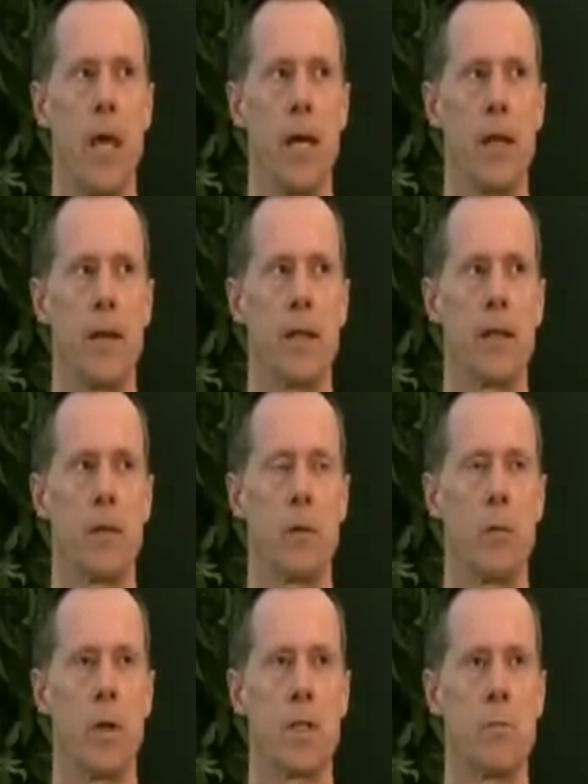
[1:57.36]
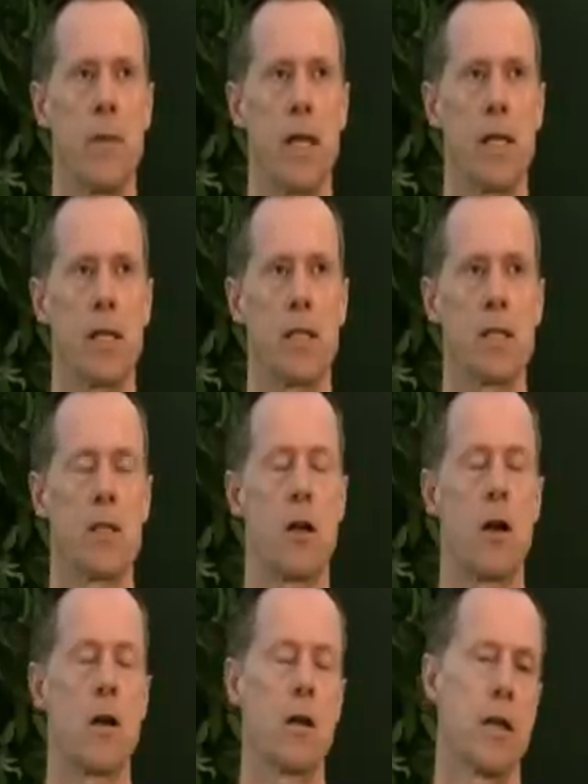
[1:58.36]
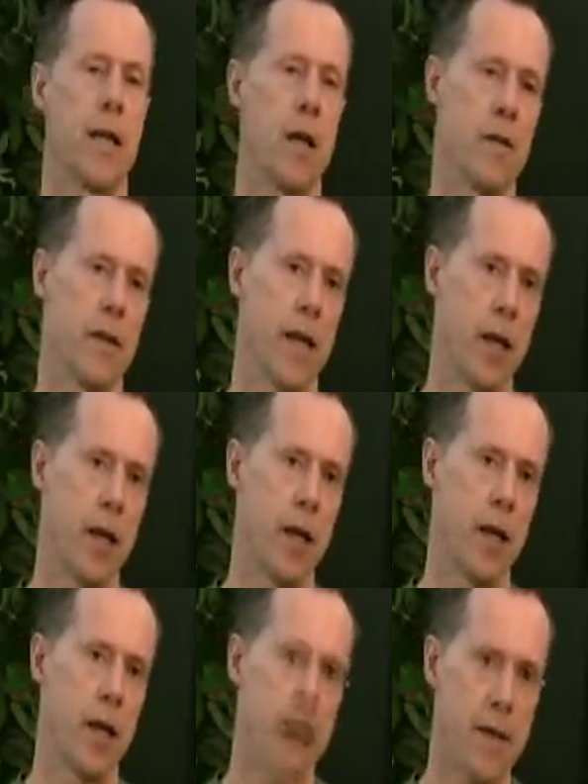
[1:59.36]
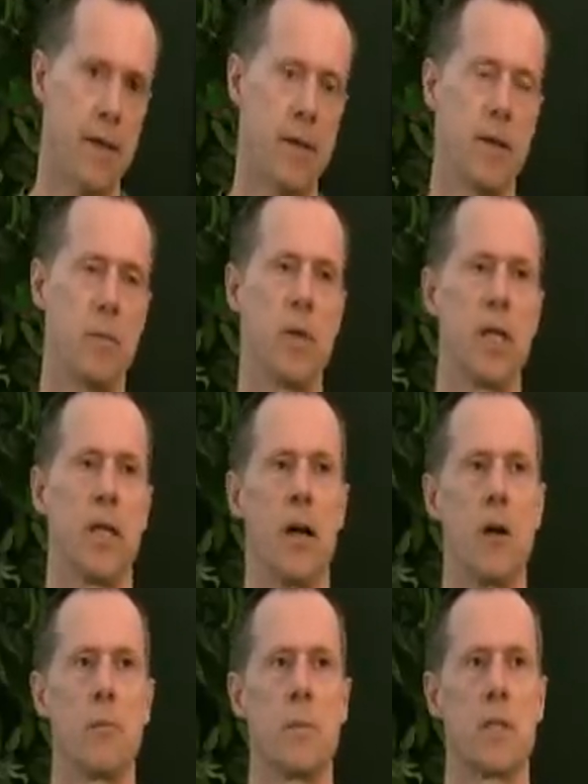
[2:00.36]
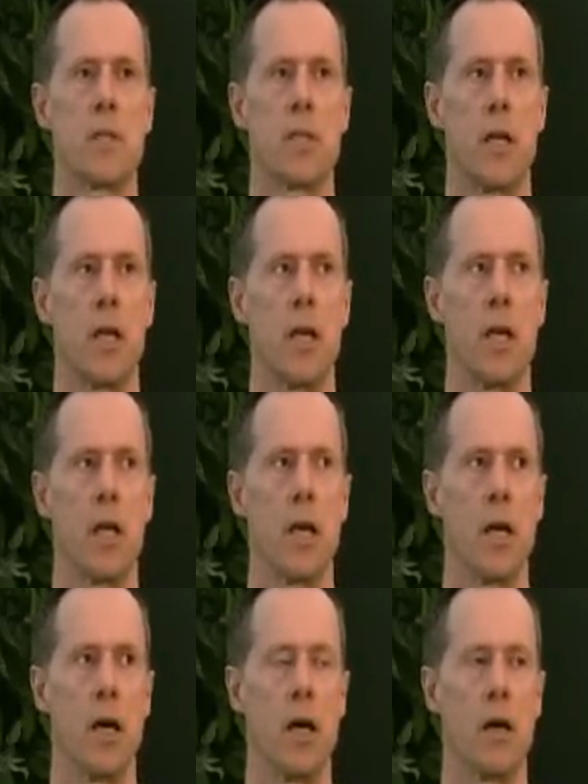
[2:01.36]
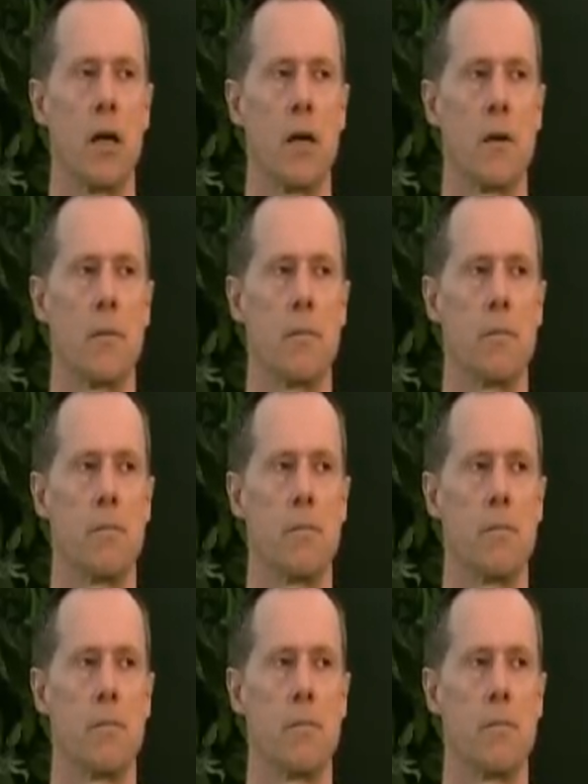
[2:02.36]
And I think that once men start down that path, it becomes a